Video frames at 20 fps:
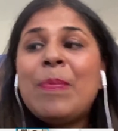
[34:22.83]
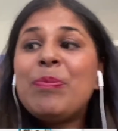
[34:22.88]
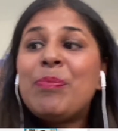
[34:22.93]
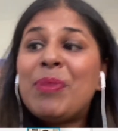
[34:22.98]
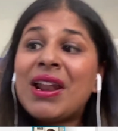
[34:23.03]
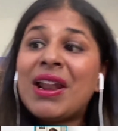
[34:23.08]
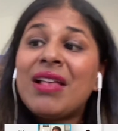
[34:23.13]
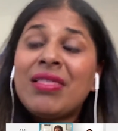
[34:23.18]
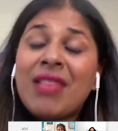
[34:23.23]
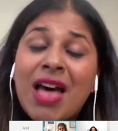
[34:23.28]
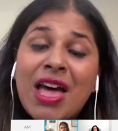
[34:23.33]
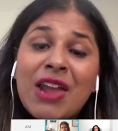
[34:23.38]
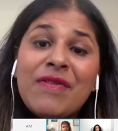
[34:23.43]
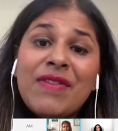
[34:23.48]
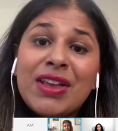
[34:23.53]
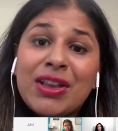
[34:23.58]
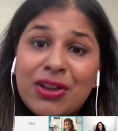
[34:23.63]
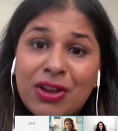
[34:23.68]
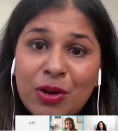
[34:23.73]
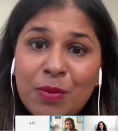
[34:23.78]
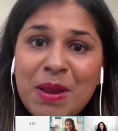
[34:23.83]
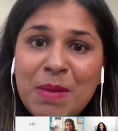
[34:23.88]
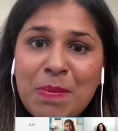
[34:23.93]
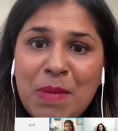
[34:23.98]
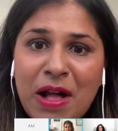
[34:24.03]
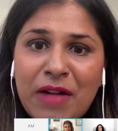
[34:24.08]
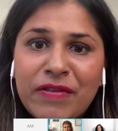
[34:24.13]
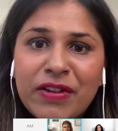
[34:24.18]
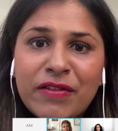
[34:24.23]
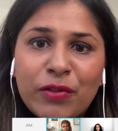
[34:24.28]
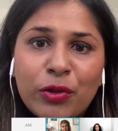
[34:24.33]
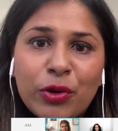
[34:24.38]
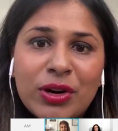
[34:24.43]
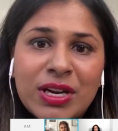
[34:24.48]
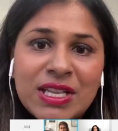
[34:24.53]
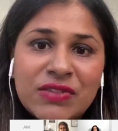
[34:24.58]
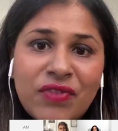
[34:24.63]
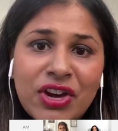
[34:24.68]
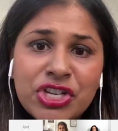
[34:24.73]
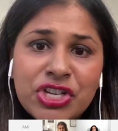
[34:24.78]
but a lot of it could be pelvic floor
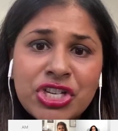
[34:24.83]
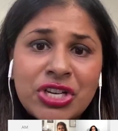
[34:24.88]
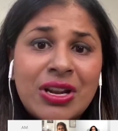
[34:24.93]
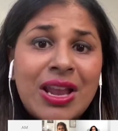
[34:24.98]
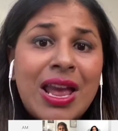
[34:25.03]
dysfunction.